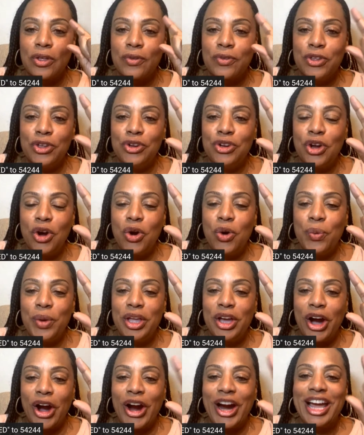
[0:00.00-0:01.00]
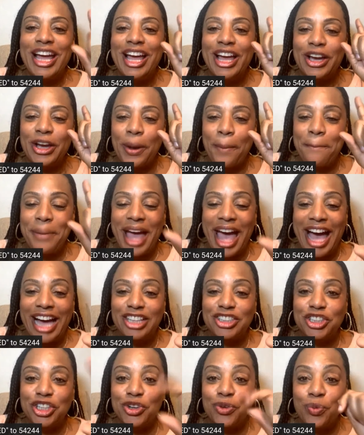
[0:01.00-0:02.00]
You know who we are.
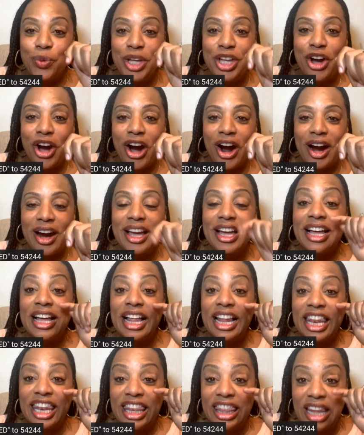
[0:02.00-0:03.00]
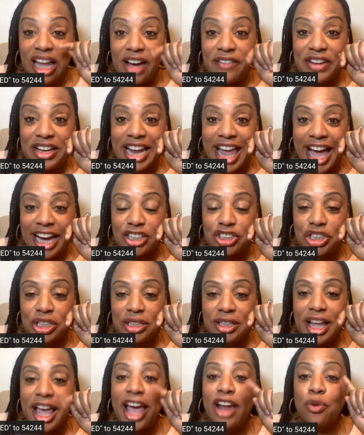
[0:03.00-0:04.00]
Compassion. We are love in action,
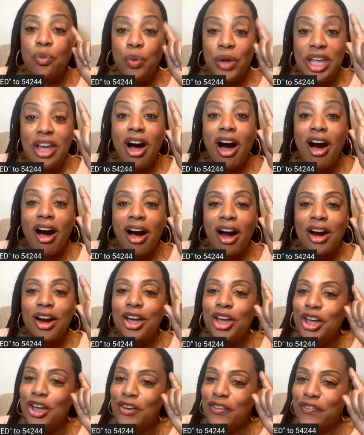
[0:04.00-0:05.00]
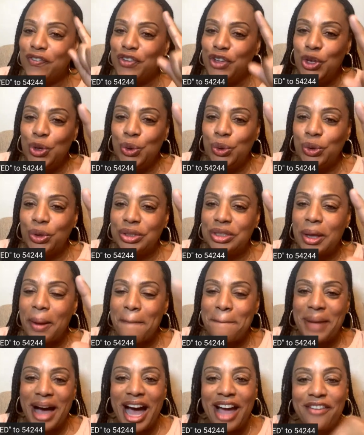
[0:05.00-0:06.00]
and we are fueled
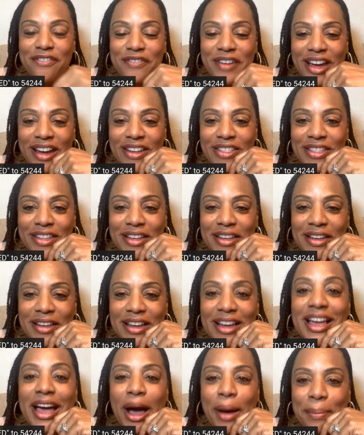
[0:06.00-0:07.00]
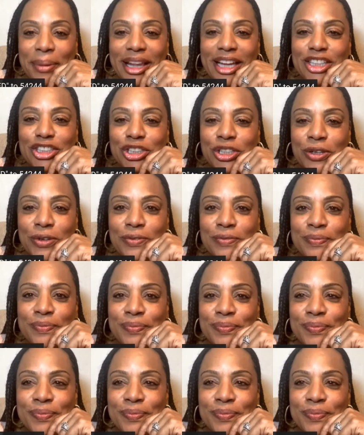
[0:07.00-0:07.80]
by faith. God bless you.